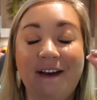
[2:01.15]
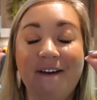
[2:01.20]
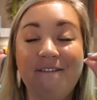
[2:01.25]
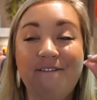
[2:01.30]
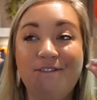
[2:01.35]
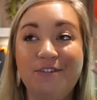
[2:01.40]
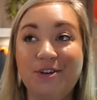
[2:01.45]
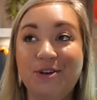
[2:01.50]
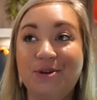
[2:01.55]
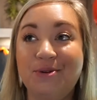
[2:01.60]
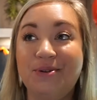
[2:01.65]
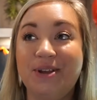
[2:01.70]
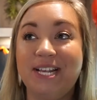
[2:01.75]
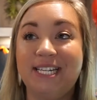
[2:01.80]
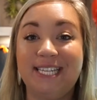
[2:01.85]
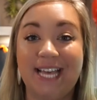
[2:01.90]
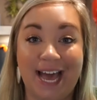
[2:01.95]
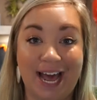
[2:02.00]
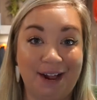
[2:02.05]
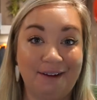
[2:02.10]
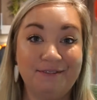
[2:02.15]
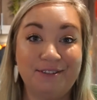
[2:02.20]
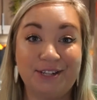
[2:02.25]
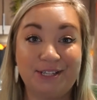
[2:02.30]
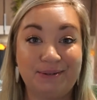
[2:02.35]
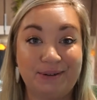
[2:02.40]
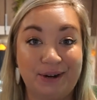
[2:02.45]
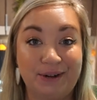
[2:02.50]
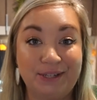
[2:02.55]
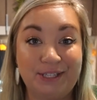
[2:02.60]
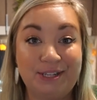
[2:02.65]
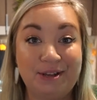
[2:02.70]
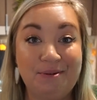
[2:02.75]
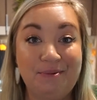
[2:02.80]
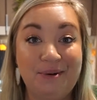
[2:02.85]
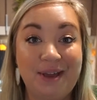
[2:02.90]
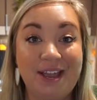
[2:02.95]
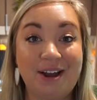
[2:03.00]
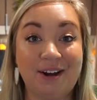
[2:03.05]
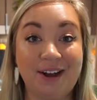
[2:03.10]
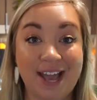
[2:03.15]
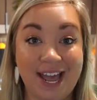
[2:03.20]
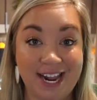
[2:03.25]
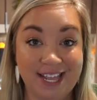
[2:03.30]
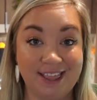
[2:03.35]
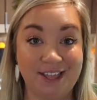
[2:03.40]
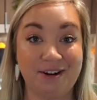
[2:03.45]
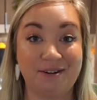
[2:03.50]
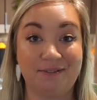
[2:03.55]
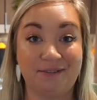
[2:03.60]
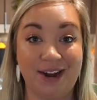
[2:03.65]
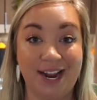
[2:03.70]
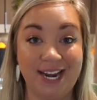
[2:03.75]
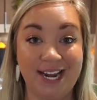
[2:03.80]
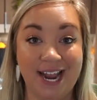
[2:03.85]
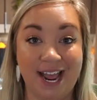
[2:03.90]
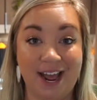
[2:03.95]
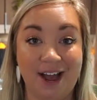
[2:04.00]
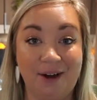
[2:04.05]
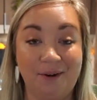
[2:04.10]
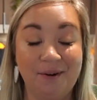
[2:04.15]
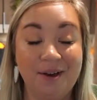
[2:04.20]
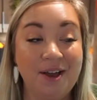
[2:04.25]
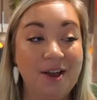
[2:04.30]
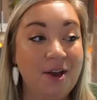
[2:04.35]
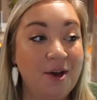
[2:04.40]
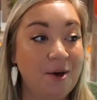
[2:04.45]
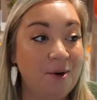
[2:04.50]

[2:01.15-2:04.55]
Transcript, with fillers: The food is out of this world. So we are headed there right now.